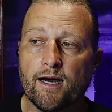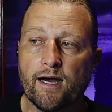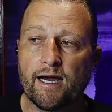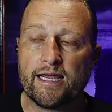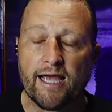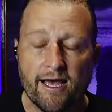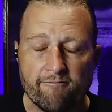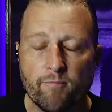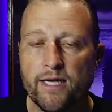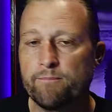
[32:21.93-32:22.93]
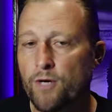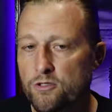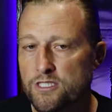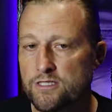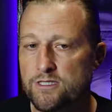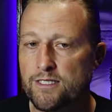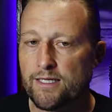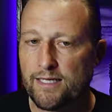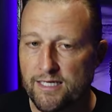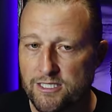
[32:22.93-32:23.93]
have my emotions
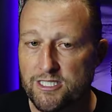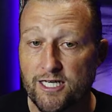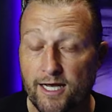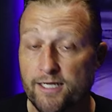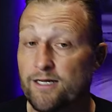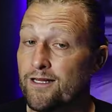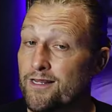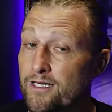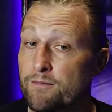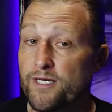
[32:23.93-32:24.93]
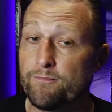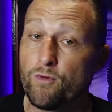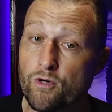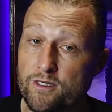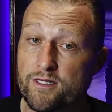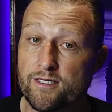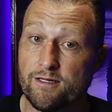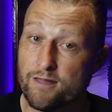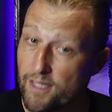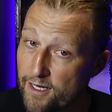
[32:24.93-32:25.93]
in check a little bit more than
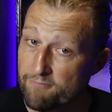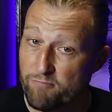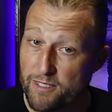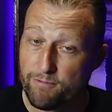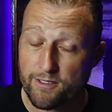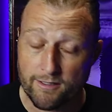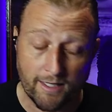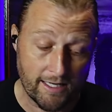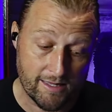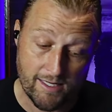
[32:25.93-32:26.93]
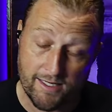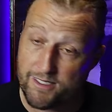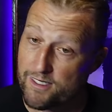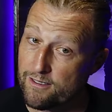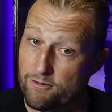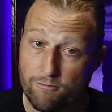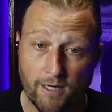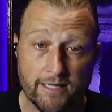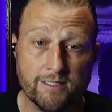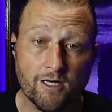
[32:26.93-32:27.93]
a lot of people, I think. You know,
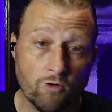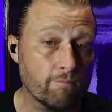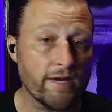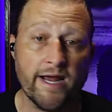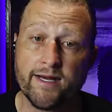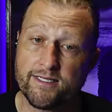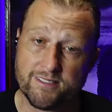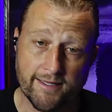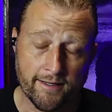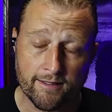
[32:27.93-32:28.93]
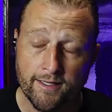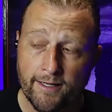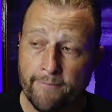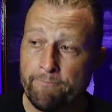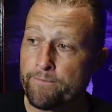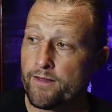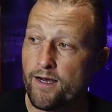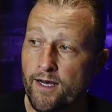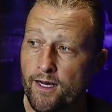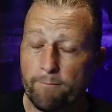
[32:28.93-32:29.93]
I don't panic sell.
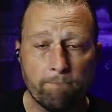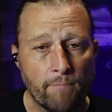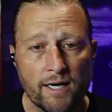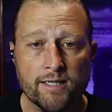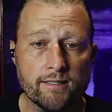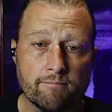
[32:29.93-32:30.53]
But